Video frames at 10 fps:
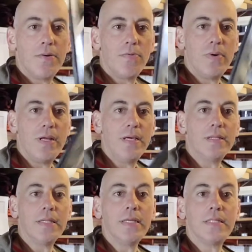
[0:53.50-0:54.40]

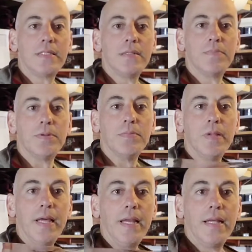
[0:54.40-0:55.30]
Really simple
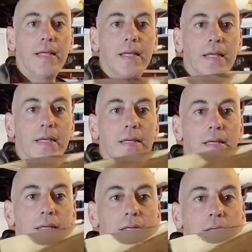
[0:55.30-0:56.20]
blade,
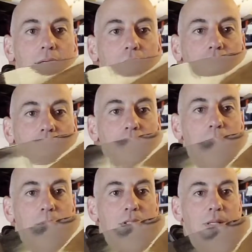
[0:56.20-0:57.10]

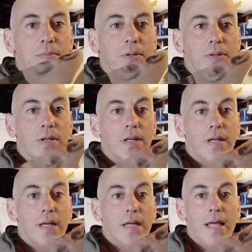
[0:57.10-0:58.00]
super simple,
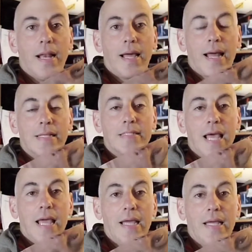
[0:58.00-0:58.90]
and I got to
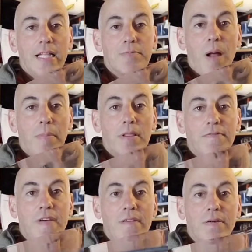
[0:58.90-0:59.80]
say it's probably the
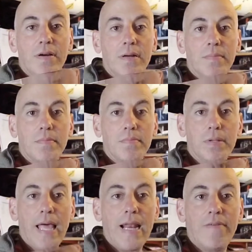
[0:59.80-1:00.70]
favorite
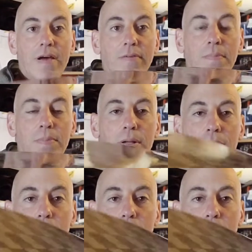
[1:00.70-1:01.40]
blade I've ever put in the